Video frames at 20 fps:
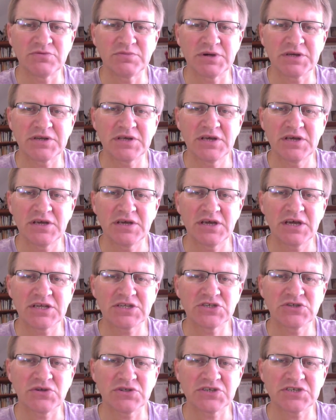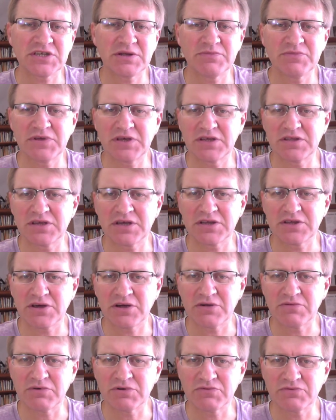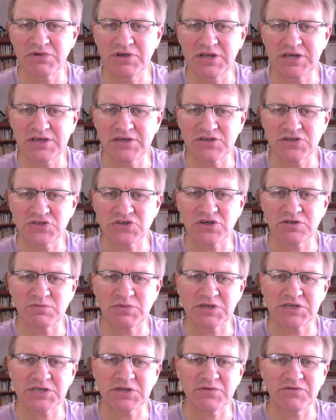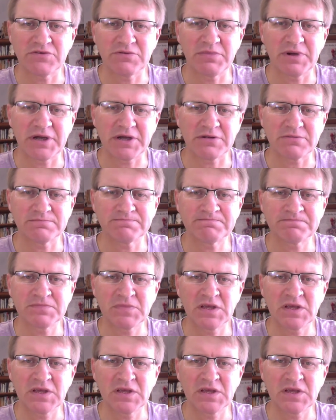But it's not something that I would really concern myself about.